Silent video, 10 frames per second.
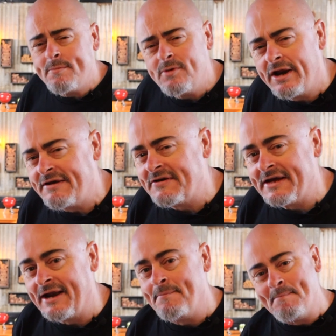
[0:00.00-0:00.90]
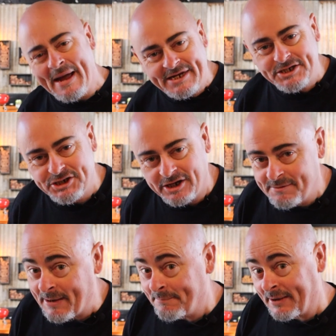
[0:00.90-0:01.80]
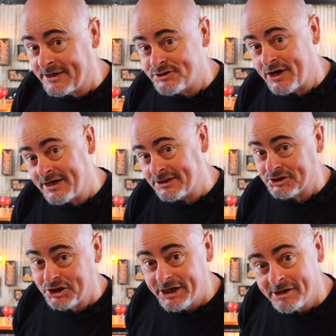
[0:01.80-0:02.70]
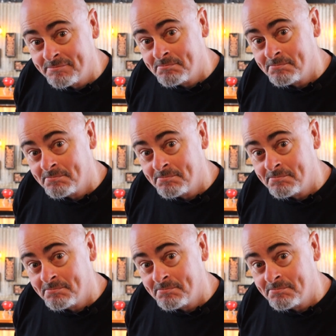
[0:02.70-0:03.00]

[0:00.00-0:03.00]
I'm not even gonna make a joke about penetrating the chicken.